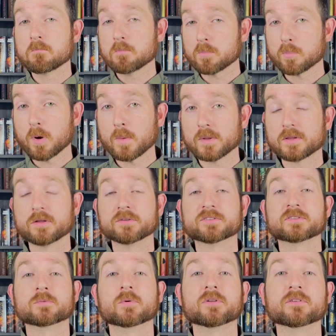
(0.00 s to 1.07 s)
probably close
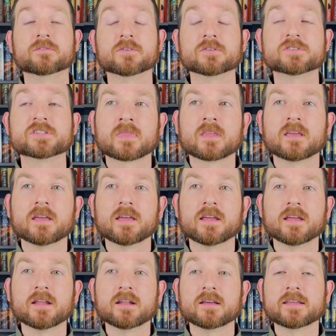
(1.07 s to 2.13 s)
to one of the first.
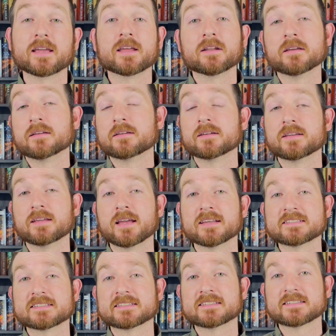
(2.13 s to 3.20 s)
And again, he
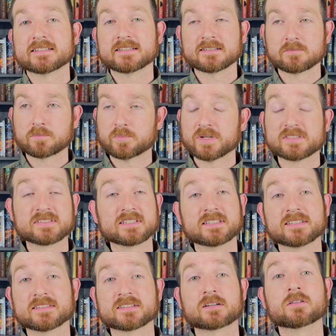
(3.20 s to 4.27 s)
has this basically
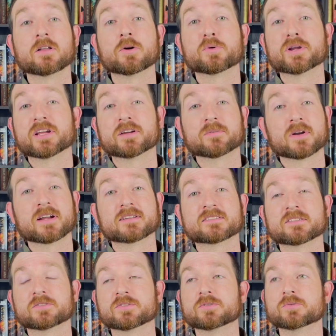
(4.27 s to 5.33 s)
this cloning, right?
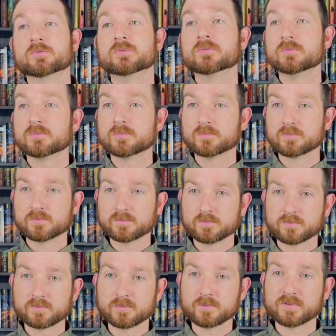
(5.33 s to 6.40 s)
So
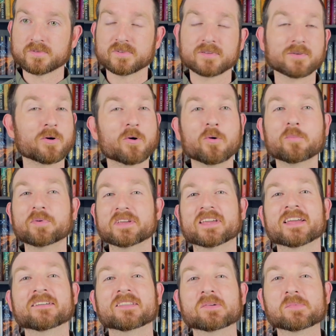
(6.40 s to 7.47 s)
the whole
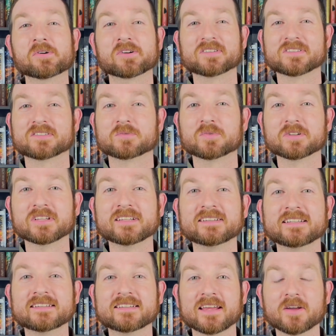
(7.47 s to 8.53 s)
beginning of the book is this really
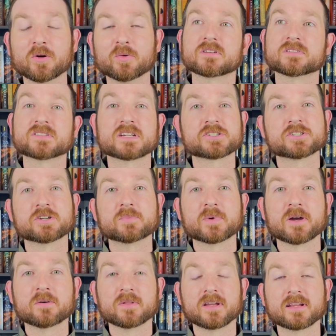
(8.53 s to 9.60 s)
detailed section
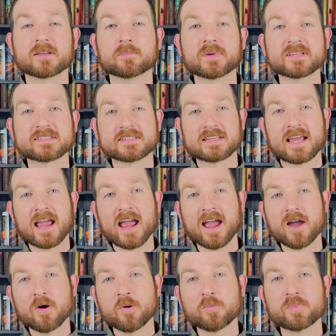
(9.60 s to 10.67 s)
about like basically
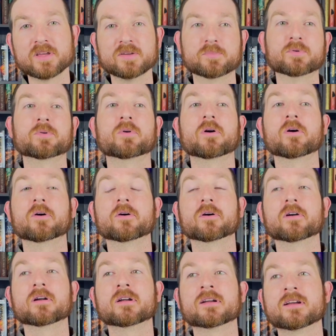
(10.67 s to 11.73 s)
how people
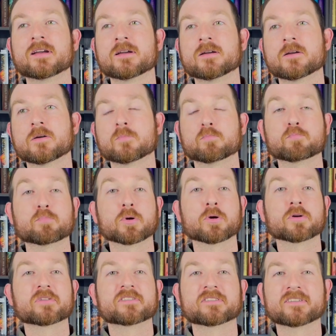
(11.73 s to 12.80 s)
are
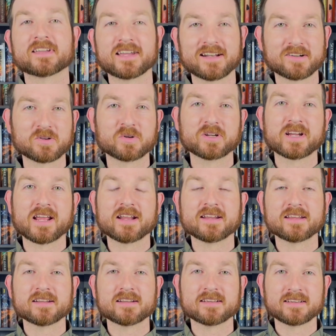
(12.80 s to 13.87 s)
birthed and
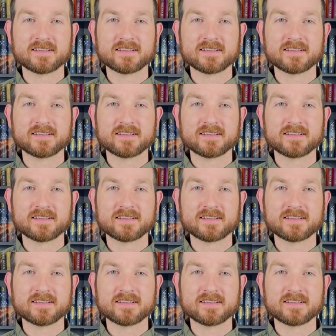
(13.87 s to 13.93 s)
created